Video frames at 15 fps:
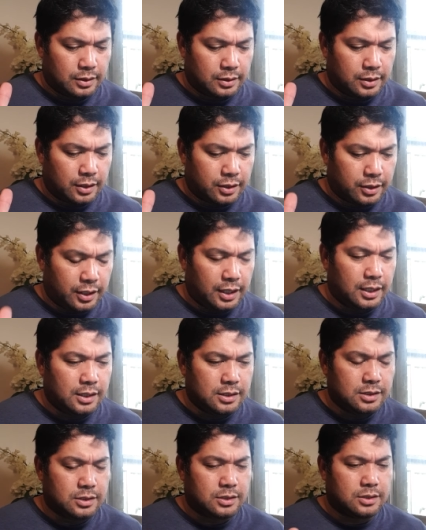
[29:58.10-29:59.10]
the
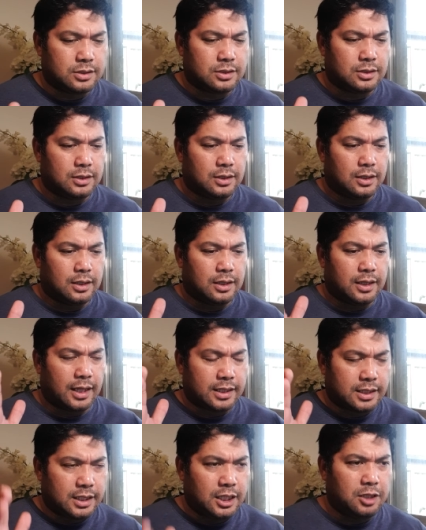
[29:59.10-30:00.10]
things
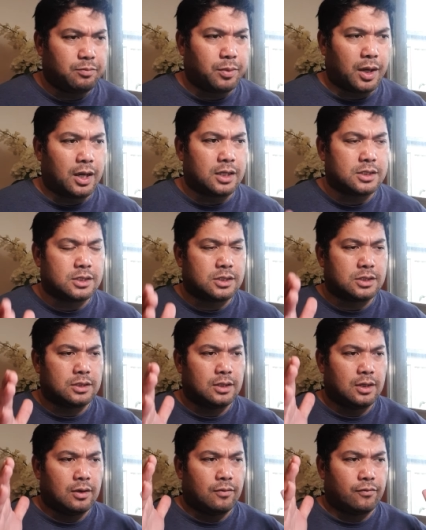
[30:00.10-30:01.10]
that keep us
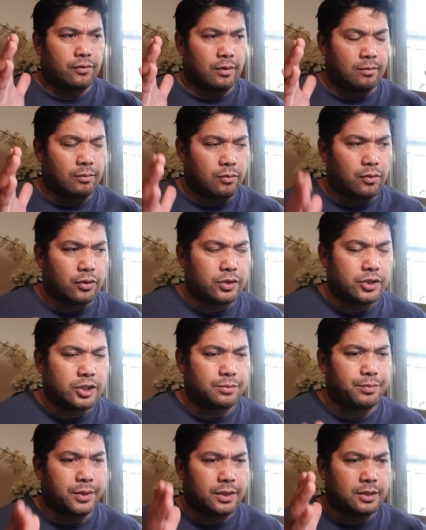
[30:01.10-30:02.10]
from
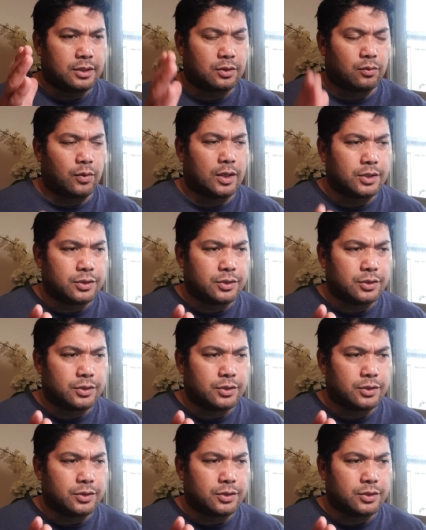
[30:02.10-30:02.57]
worshiping the one